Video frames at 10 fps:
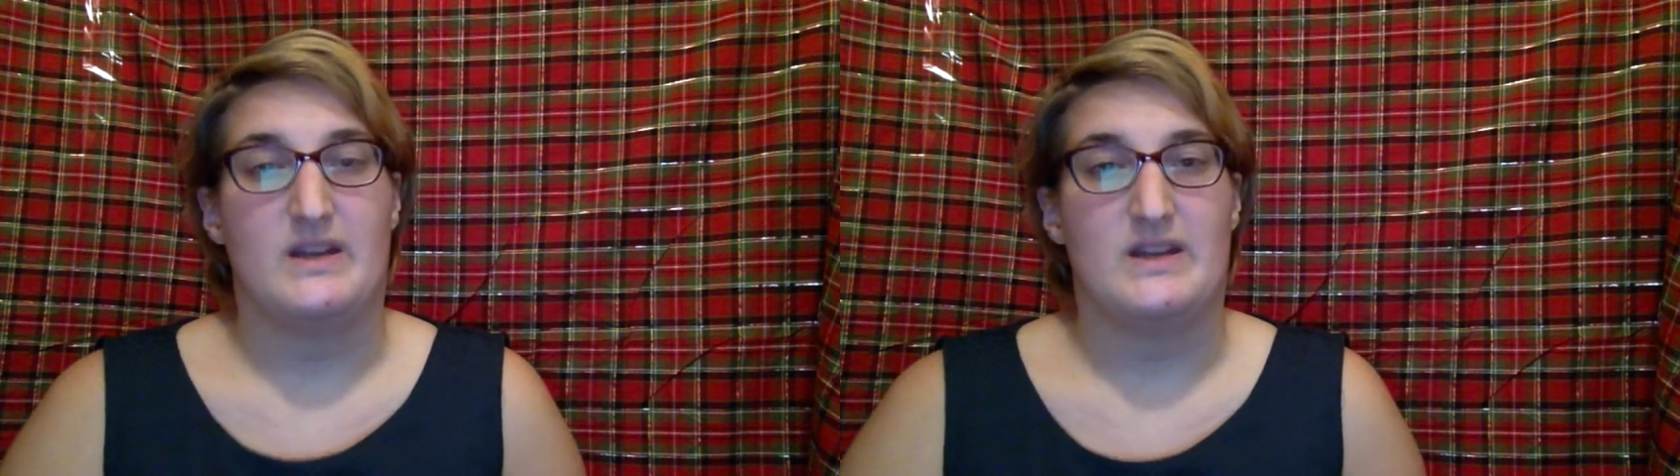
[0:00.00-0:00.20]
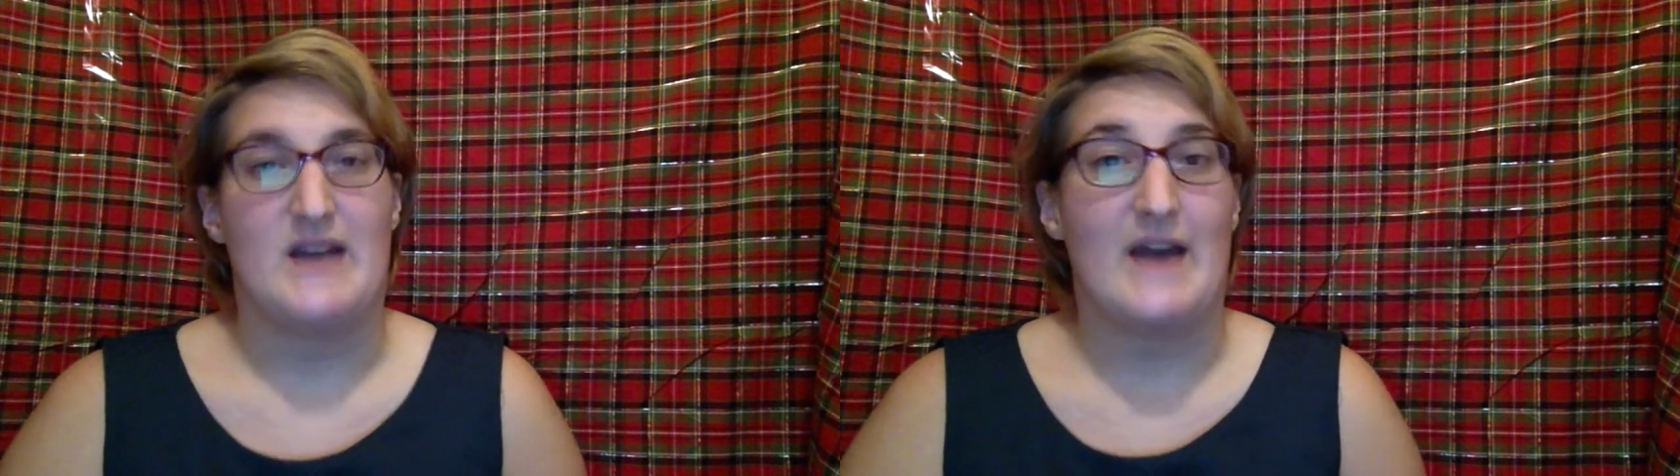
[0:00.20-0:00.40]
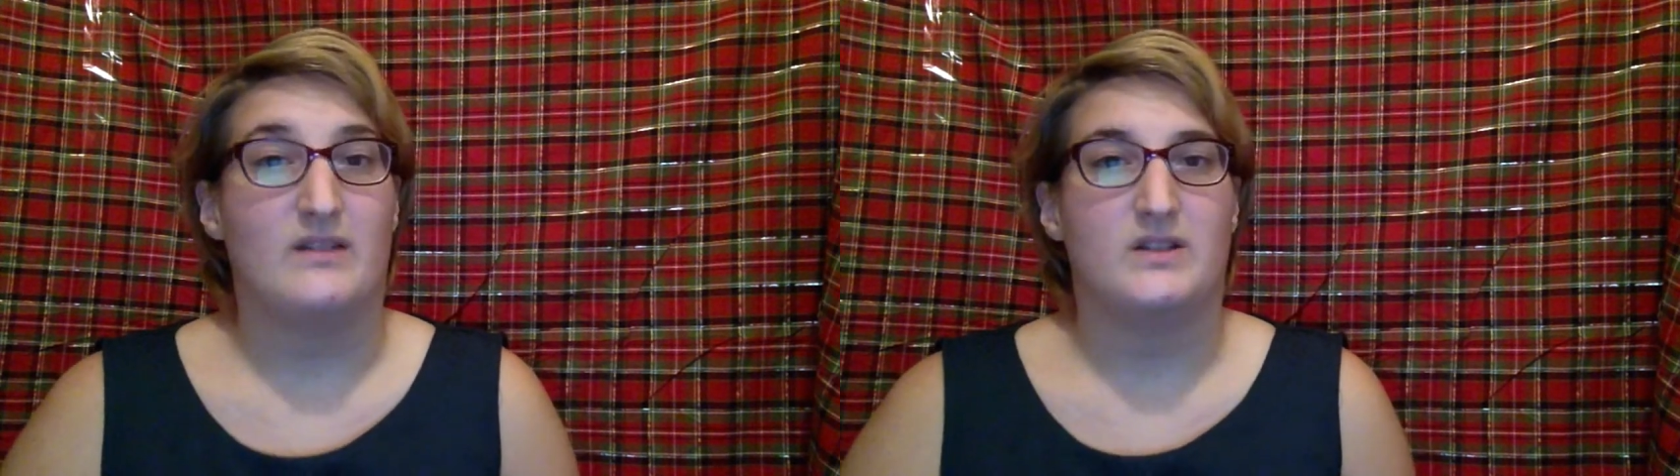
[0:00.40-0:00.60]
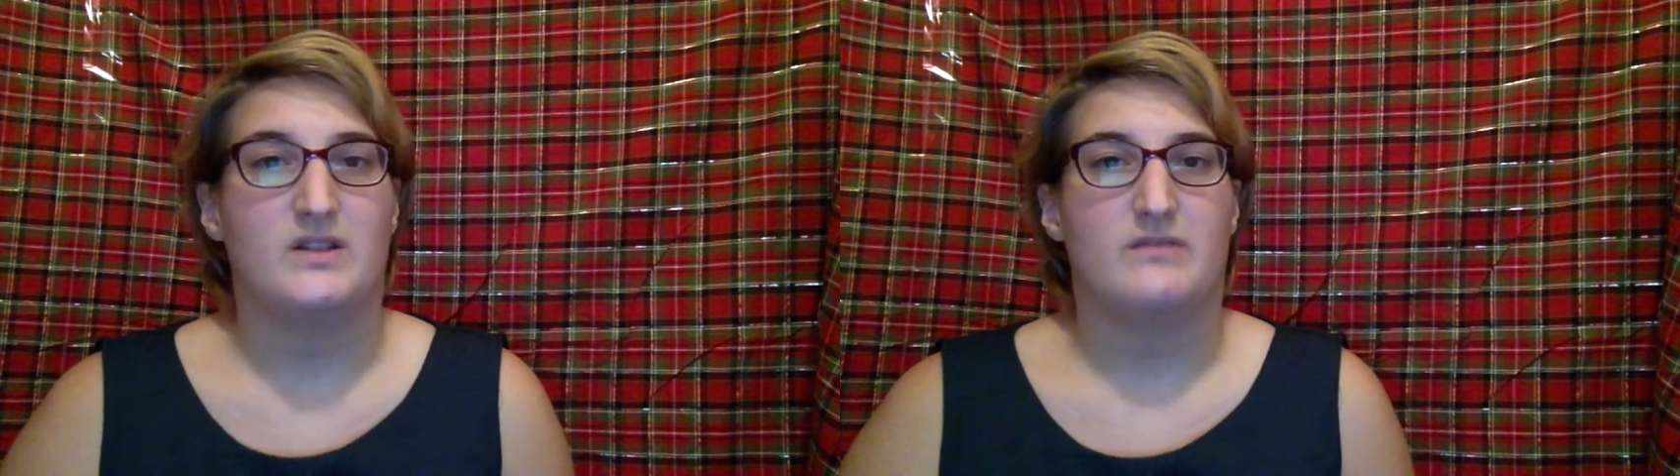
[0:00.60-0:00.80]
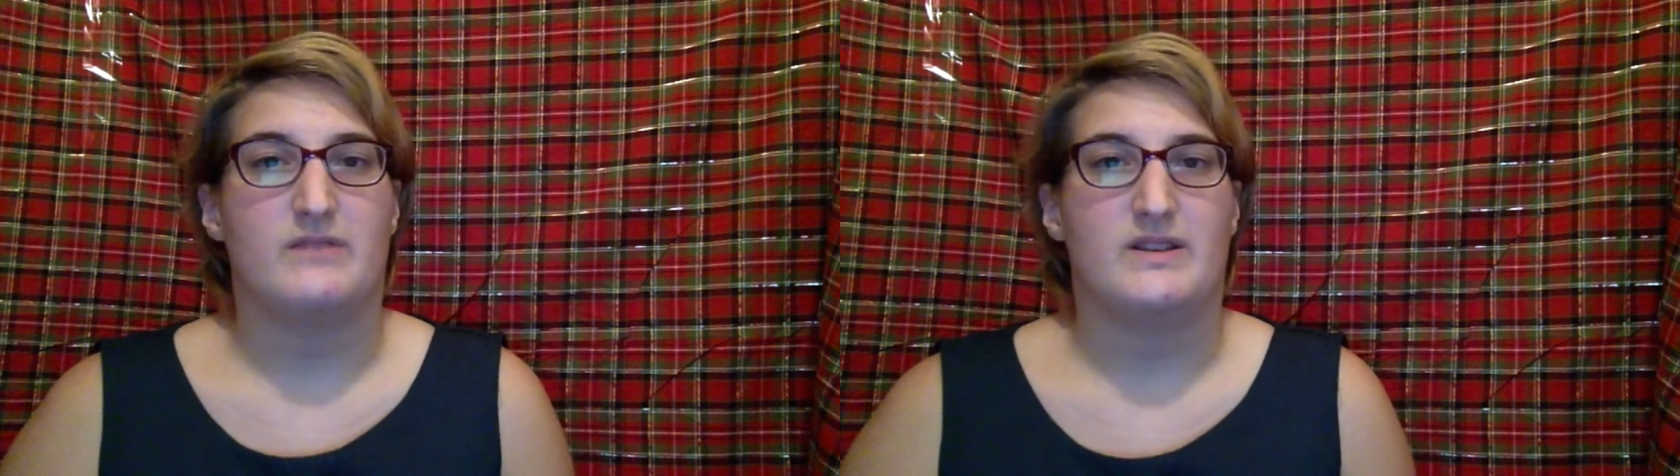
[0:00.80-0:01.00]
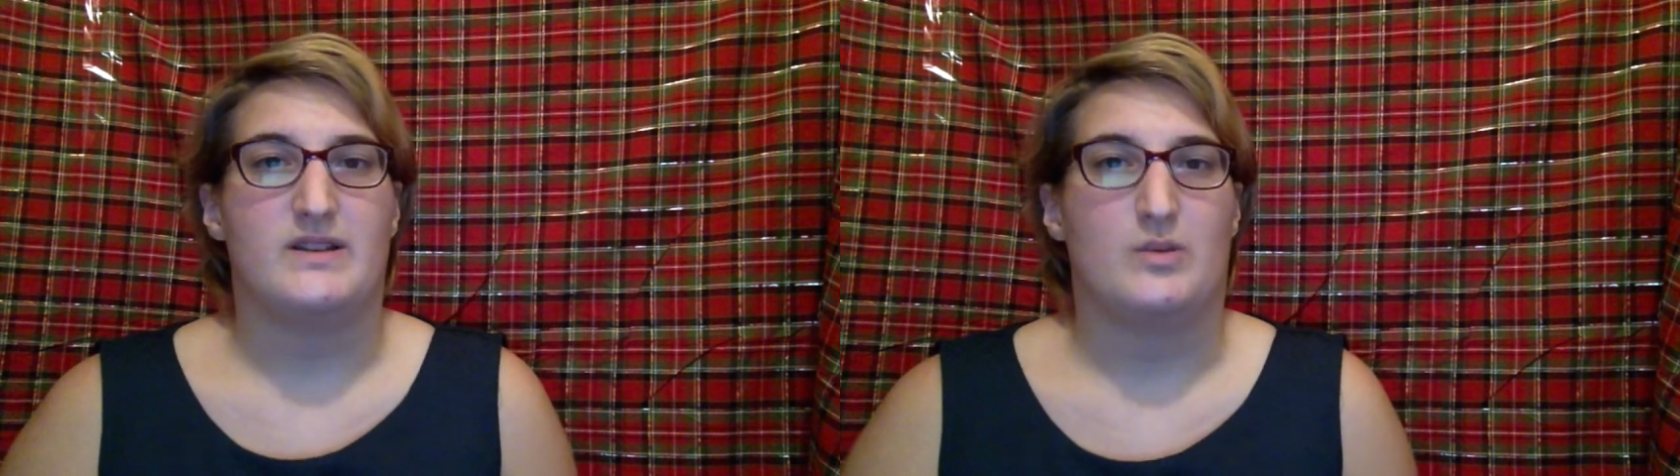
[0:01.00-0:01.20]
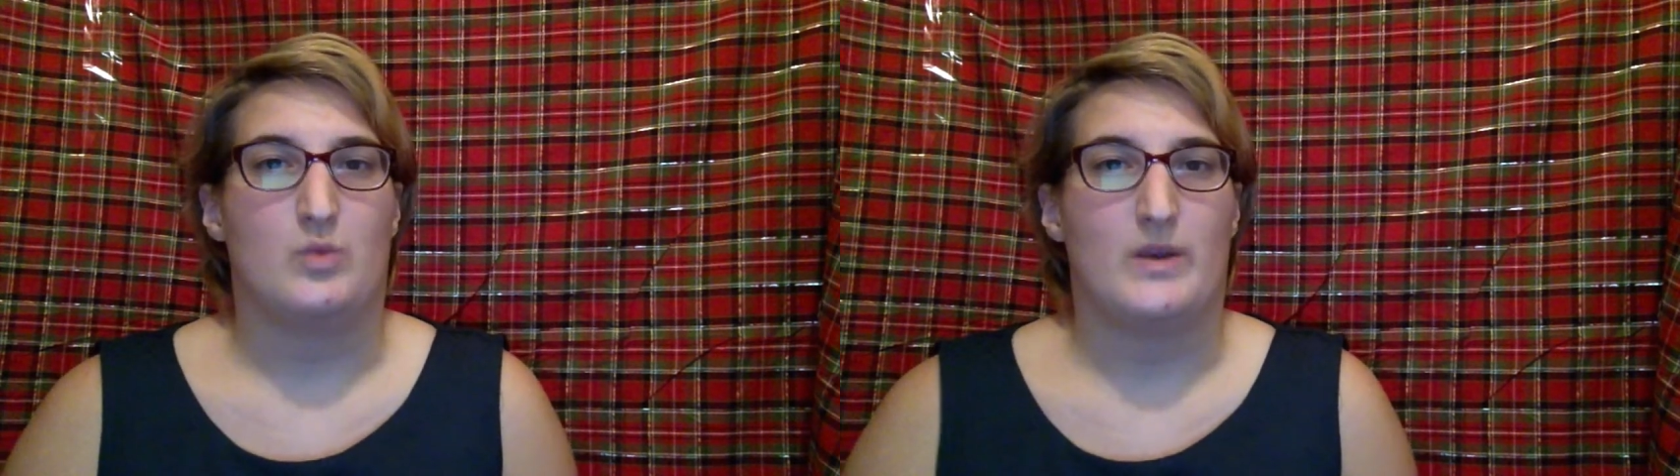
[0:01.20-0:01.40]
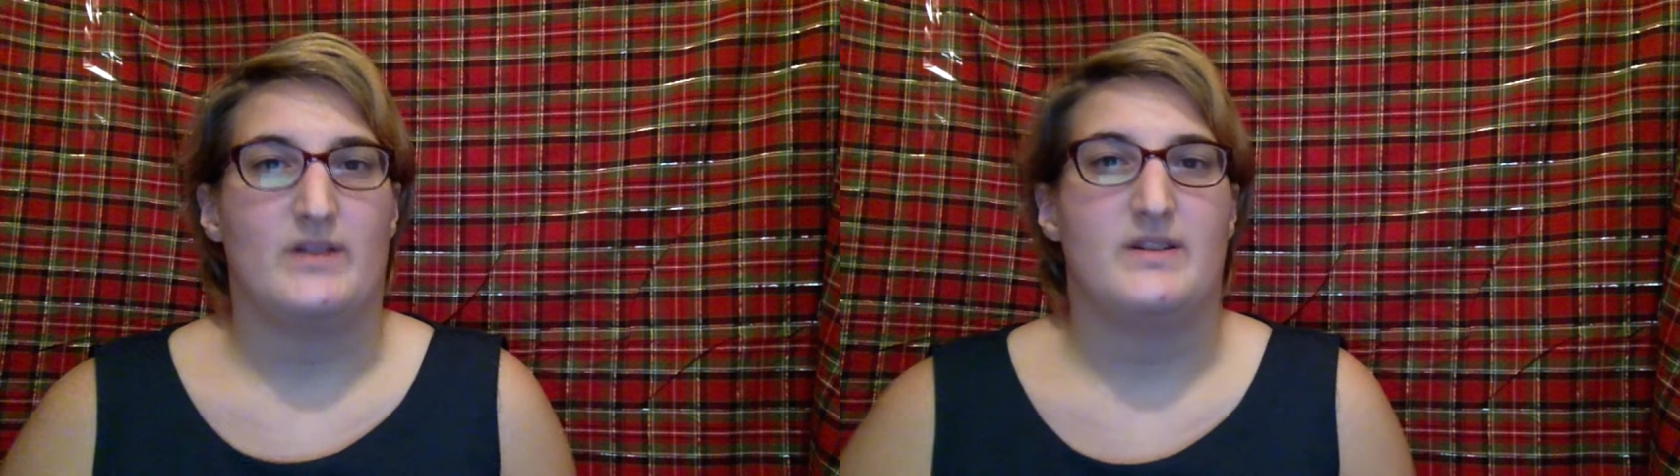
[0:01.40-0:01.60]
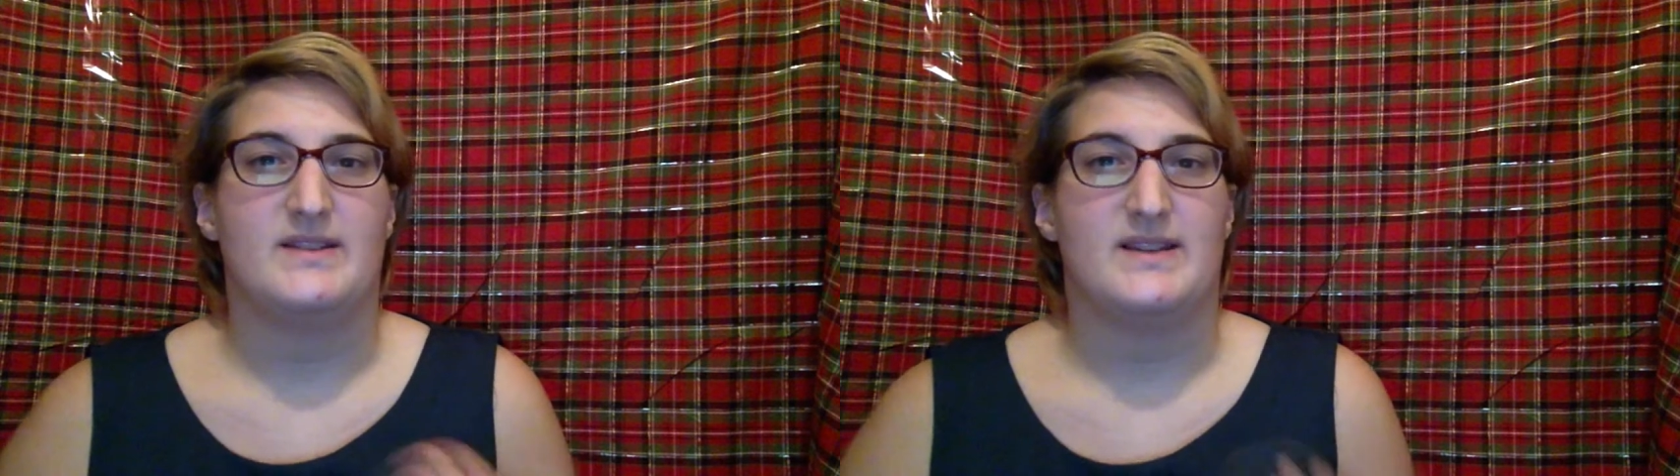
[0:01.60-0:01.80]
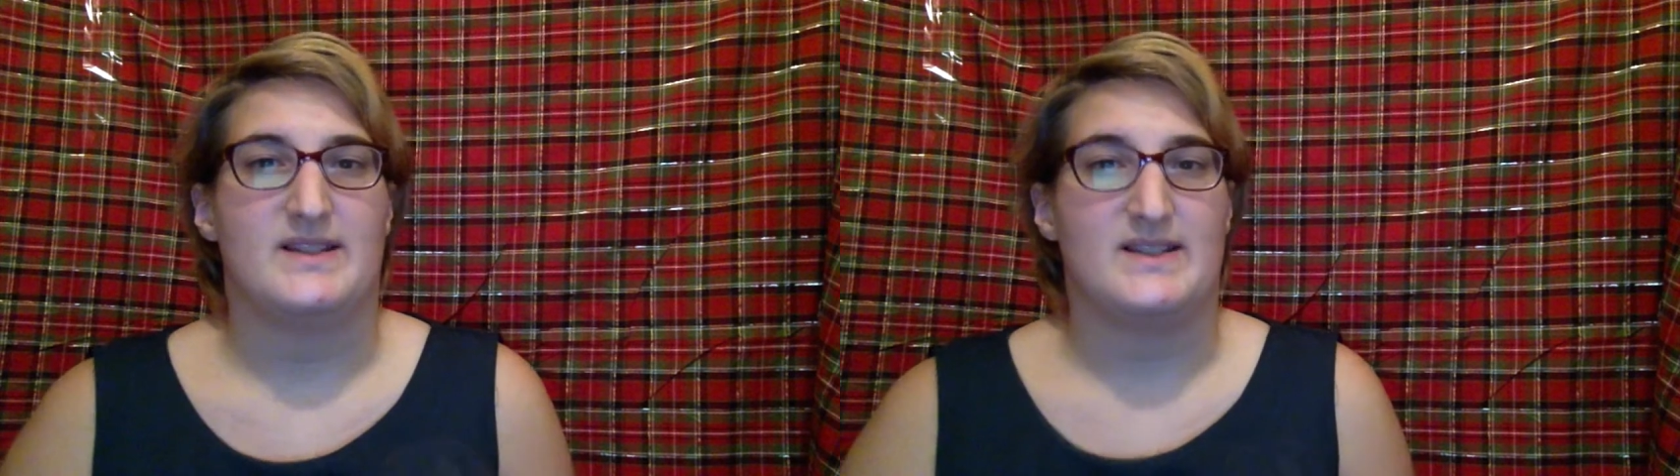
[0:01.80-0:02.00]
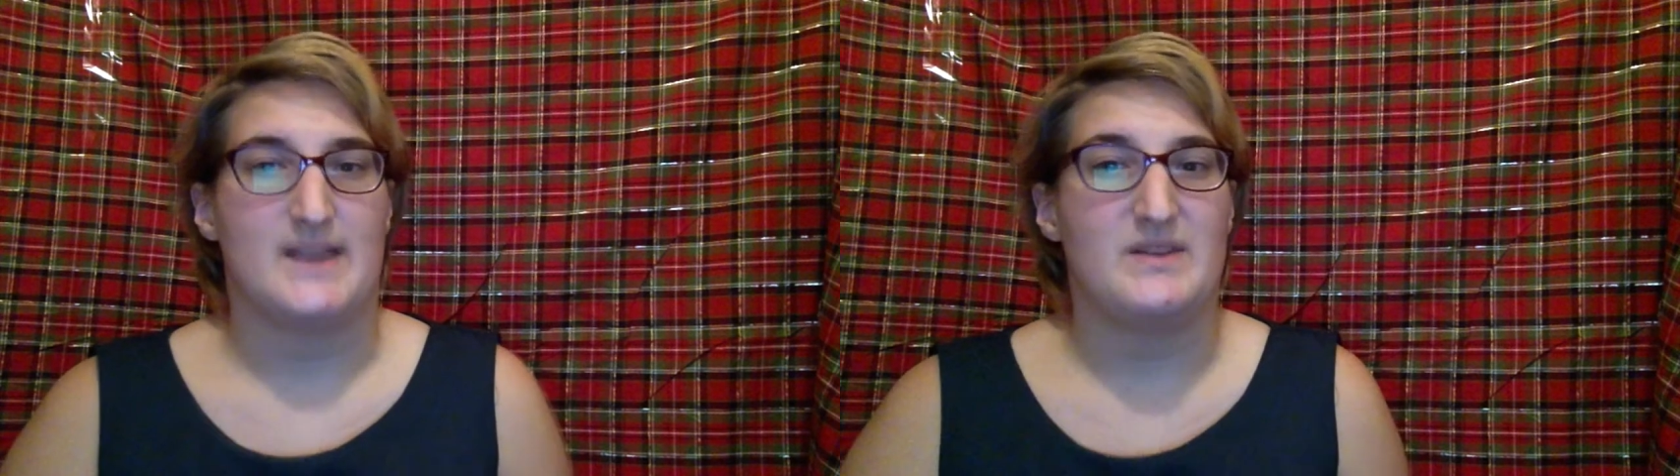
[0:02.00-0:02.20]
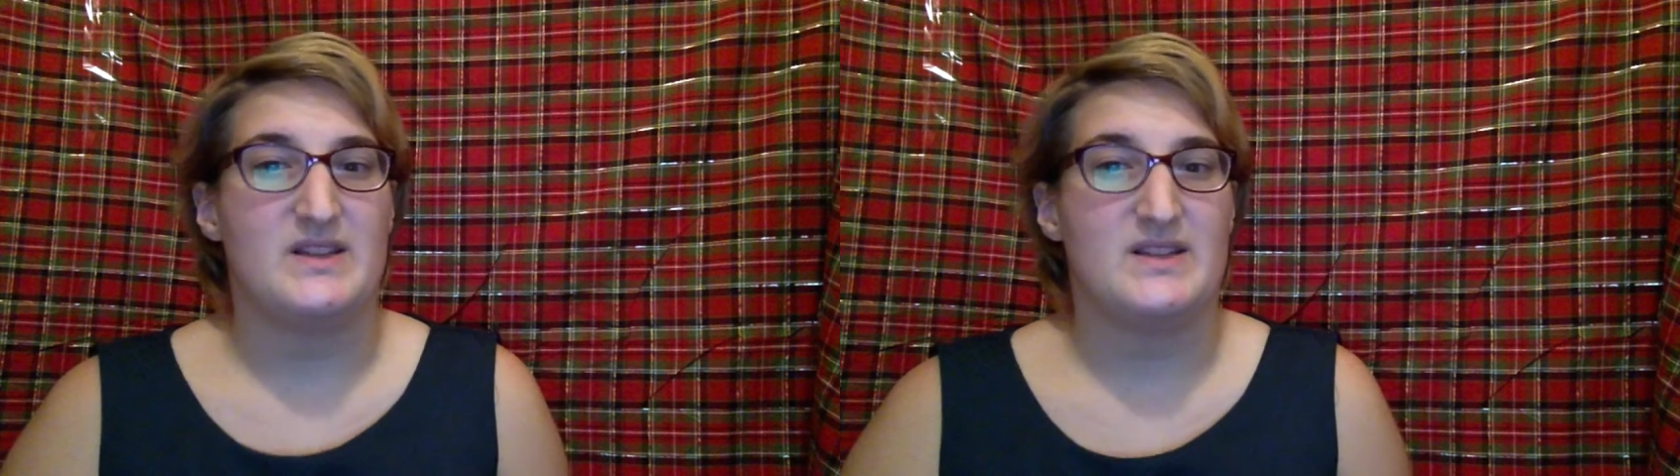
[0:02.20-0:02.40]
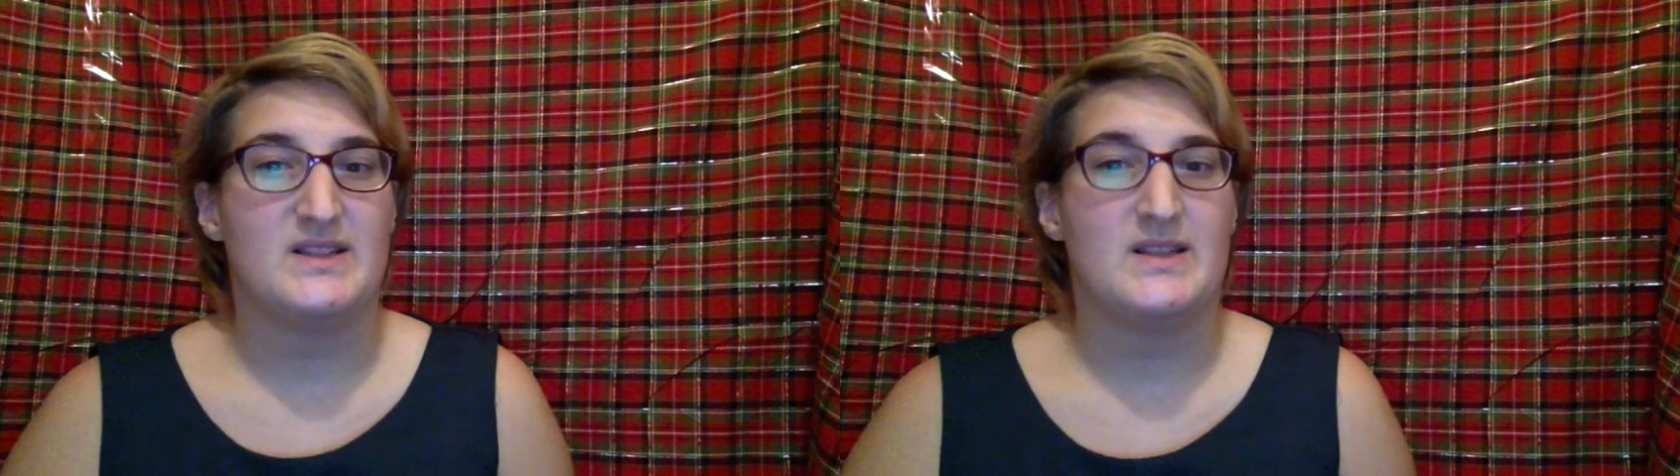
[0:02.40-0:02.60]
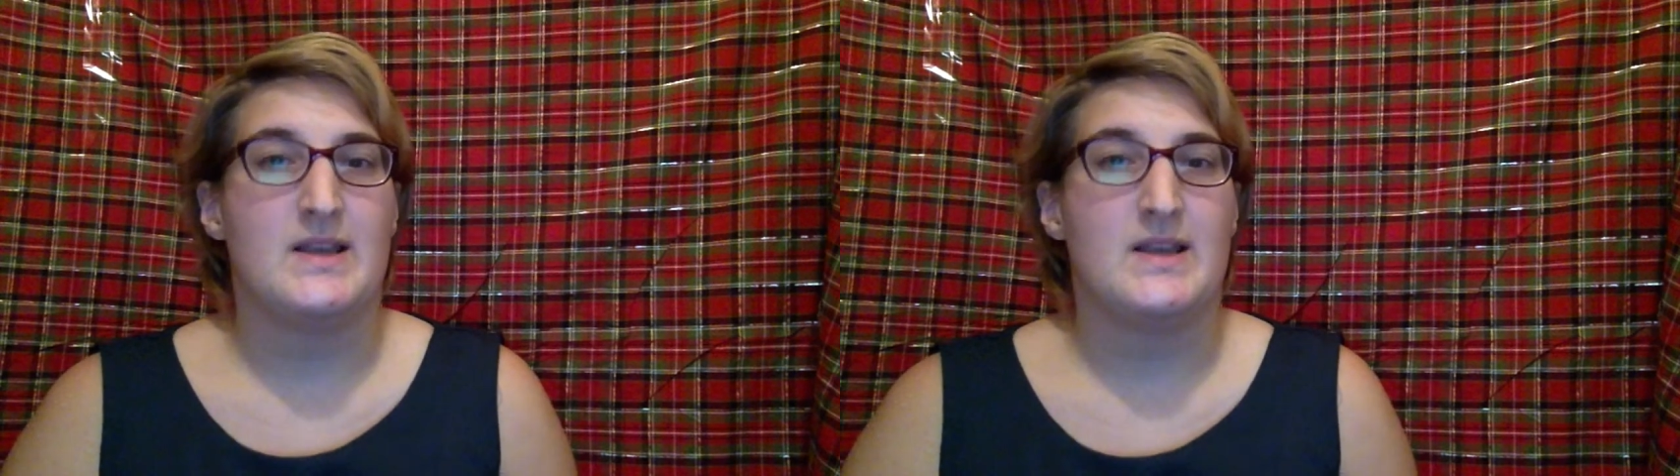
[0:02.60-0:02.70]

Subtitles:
not only to raising awareness and acceptance,